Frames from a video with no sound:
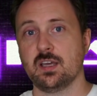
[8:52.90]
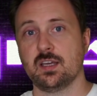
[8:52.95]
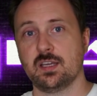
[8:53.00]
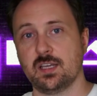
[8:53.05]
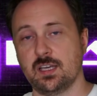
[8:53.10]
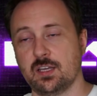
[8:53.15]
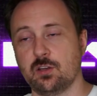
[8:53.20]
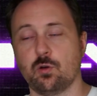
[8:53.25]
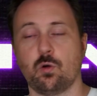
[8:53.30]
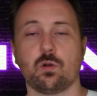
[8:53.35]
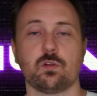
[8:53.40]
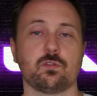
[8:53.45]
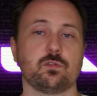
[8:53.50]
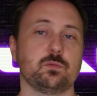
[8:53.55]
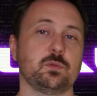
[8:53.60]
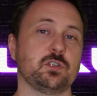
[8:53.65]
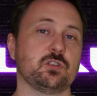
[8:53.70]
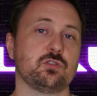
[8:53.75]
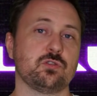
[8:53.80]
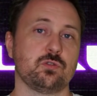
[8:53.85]
in order for
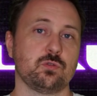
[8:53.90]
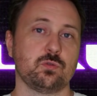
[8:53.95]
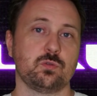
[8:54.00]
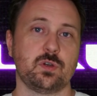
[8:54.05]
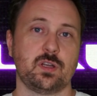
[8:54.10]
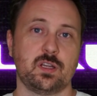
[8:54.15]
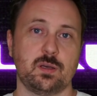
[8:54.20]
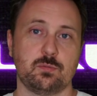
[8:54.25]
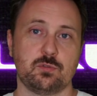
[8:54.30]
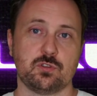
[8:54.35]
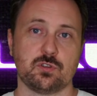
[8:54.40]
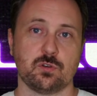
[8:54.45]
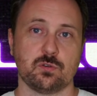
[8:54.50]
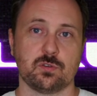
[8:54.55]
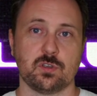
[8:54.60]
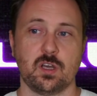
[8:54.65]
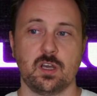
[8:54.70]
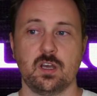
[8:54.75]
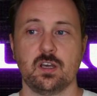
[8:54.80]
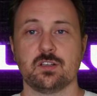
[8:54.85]
me to do an episode.
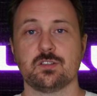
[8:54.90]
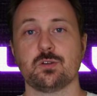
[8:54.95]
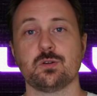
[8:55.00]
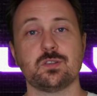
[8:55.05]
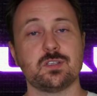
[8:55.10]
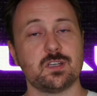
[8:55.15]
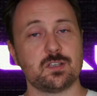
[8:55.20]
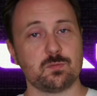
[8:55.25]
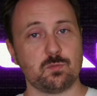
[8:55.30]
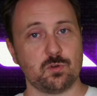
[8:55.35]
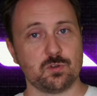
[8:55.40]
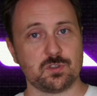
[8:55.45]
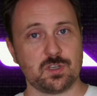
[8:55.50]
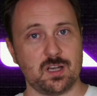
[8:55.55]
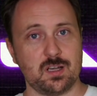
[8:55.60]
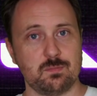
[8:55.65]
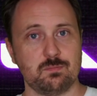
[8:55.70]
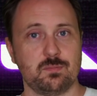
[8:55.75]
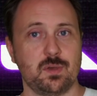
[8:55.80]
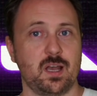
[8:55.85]
So it takes more
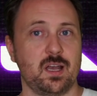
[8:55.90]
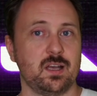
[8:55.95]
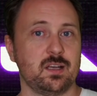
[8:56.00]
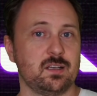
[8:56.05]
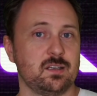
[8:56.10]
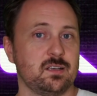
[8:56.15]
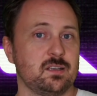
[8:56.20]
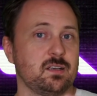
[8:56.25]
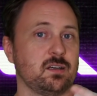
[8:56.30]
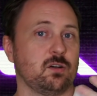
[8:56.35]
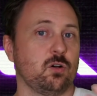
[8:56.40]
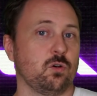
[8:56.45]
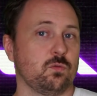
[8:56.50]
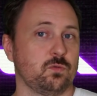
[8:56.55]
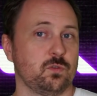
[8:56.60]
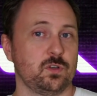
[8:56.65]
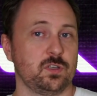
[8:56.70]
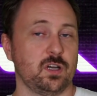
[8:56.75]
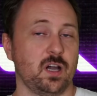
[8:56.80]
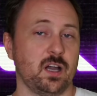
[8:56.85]
time and
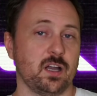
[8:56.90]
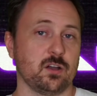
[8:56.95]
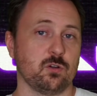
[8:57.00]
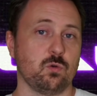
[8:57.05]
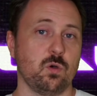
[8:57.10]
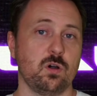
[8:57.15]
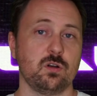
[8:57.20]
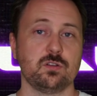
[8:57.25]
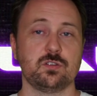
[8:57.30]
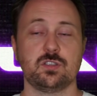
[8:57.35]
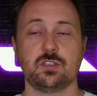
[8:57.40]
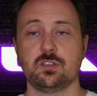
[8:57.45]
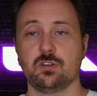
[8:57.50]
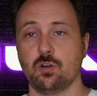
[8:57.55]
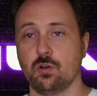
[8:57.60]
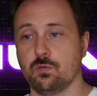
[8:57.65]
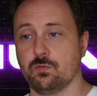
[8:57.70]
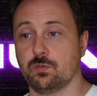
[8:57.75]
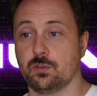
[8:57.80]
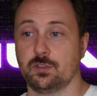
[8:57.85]
hopefully higher quality.
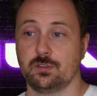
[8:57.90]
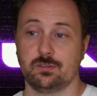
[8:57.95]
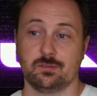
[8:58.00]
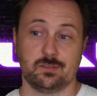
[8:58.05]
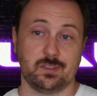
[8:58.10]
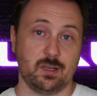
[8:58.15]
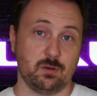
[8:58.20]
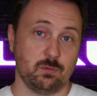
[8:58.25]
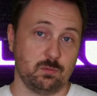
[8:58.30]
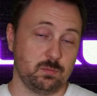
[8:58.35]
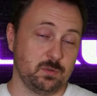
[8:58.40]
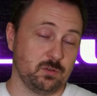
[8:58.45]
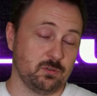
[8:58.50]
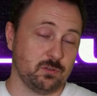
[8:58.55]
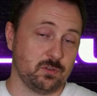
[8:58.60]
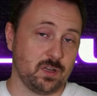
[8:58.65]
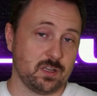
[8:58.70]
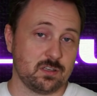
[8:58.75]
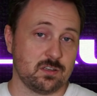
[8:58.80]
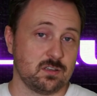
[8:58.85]
Hopefully that will be
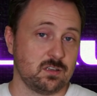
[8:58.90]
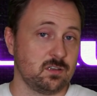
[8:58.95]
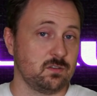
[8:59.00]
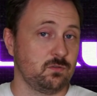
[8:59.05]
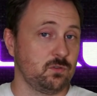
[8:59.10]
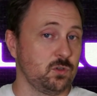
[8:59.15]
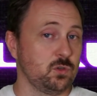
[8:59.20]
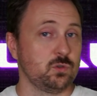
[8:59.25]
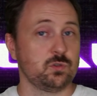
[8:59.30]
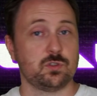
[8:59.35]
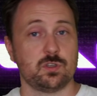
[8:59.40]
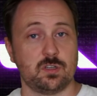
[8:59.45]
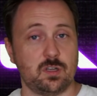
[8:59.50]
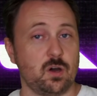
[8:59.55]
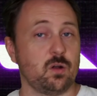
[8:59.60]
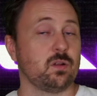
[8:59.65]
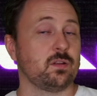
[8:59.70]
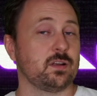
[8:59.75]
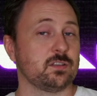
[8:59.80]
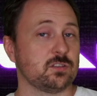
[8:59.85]
reflected in the views and
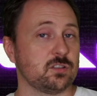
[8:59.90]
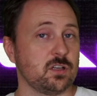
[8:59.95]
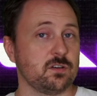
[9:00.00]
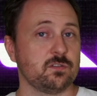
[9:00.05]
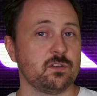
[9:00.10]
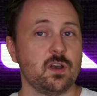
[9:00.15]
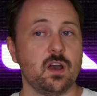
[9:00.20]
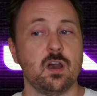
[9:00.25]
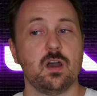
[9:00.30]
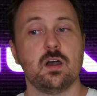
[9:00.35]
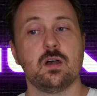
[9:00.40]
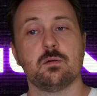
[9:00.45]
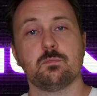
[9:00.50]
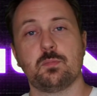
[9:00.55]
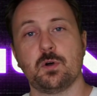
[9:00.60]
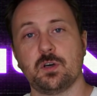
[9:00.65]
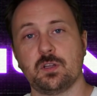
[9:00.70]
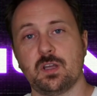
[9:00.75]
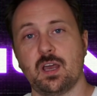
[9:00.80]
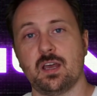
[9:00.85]
all that stuff.
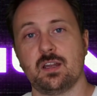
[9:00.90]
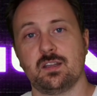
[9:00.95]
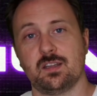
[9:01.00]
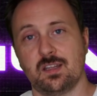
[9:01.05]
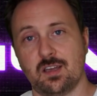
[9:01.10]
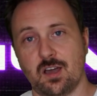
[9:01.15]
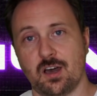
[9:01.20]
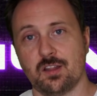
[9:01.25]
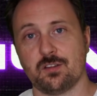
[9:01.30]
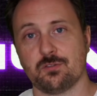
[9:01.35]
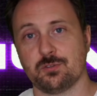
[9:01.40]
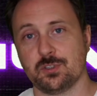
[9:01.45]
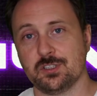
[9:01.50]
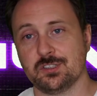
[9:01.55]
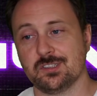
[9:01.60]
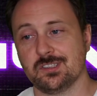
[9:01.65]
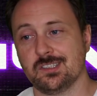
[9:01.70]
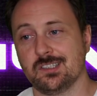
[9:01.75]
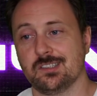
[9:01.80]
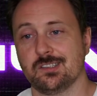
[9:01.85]
And the other
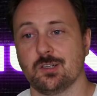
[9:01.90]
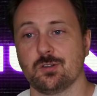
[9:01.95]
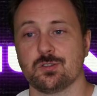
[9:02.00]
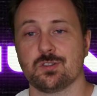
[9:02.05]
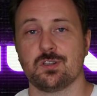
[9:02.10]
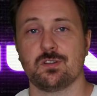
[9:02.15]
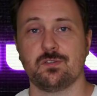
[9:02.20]
reason is also the